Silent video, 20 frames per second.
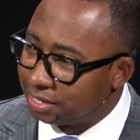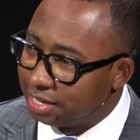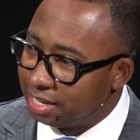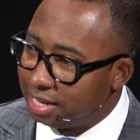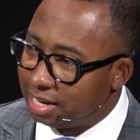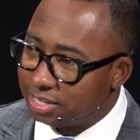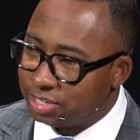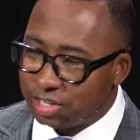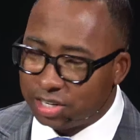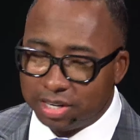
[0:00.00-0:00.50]

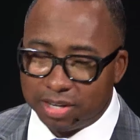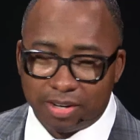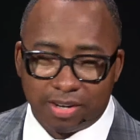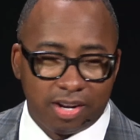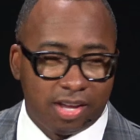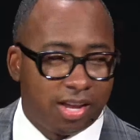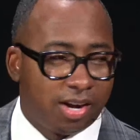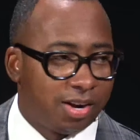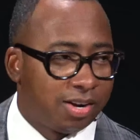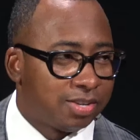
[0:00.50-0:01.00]
And I still
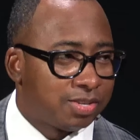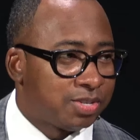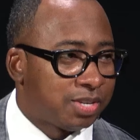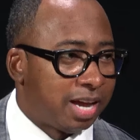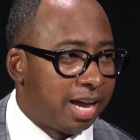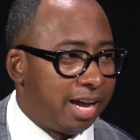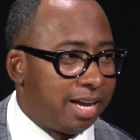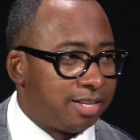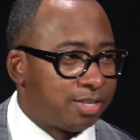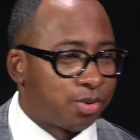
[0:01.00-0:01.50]
needed it
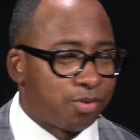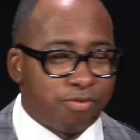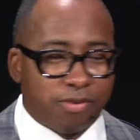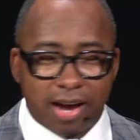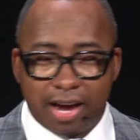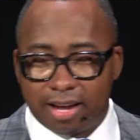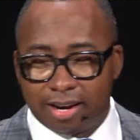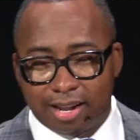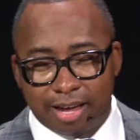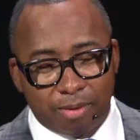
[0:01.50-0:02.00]
signed. So
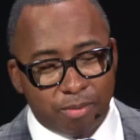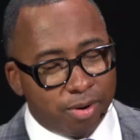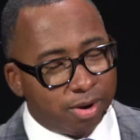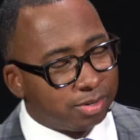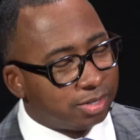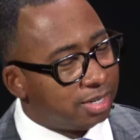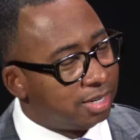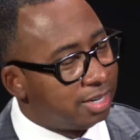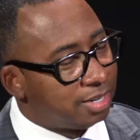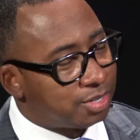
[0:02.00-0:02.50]
finally I
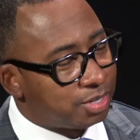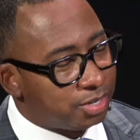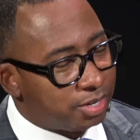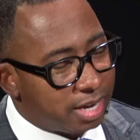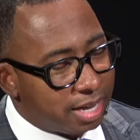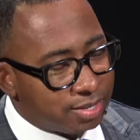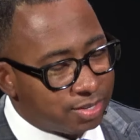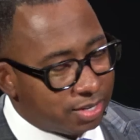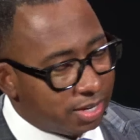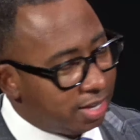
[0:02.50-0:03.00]
walked in there to her.
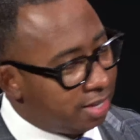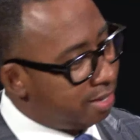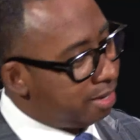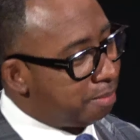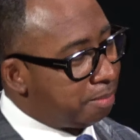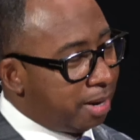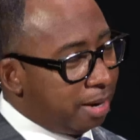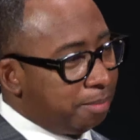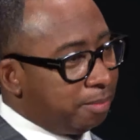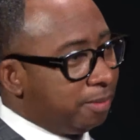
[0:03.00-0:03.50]
I said, Yeah,
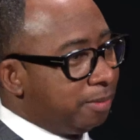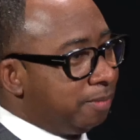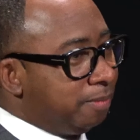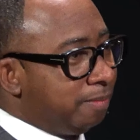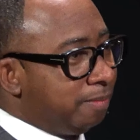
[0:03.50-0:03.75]
Mama.